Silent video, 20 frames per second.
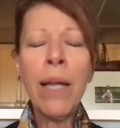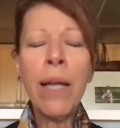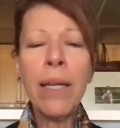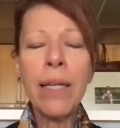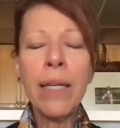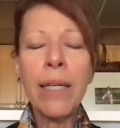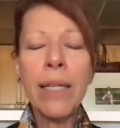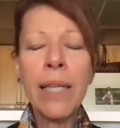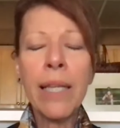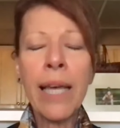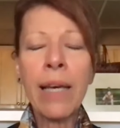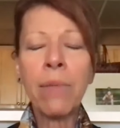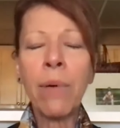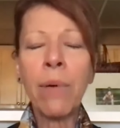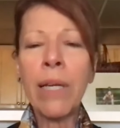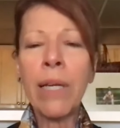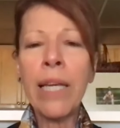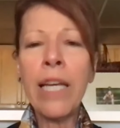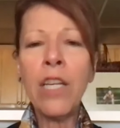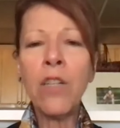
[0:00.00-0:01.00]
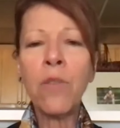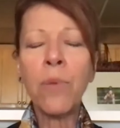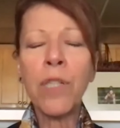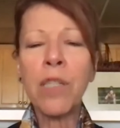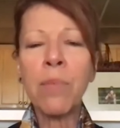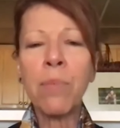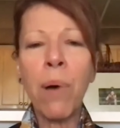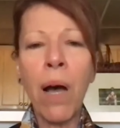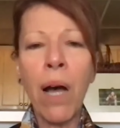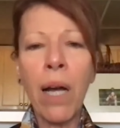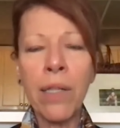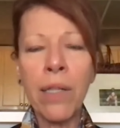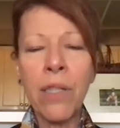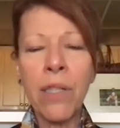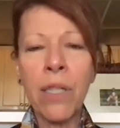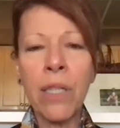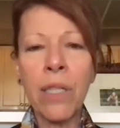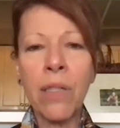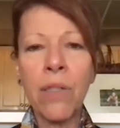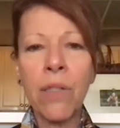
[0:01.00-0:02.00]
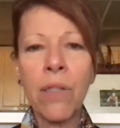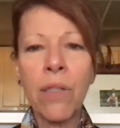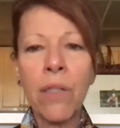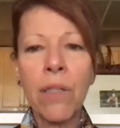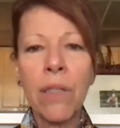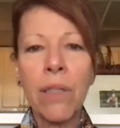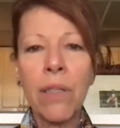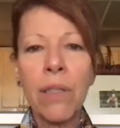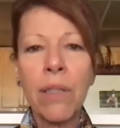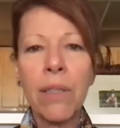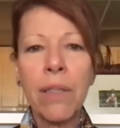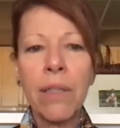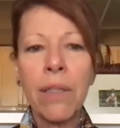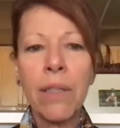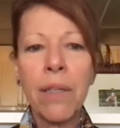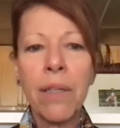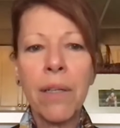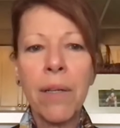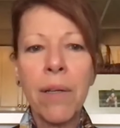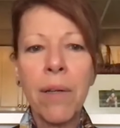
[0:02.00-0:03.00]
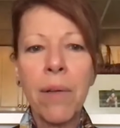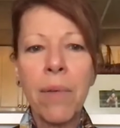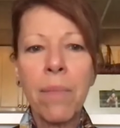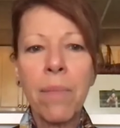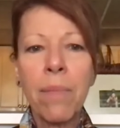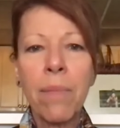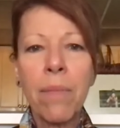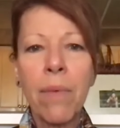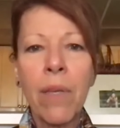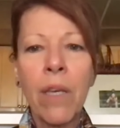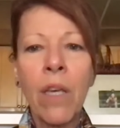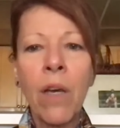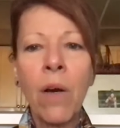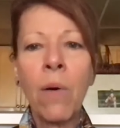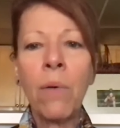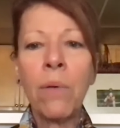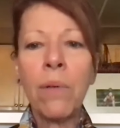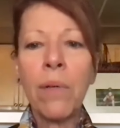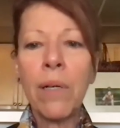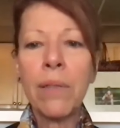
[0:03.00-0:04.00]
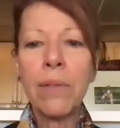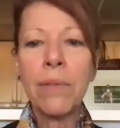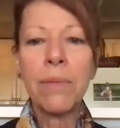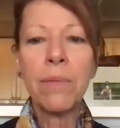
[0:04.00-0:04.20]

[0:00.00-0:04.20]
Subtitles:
what each response is. You know,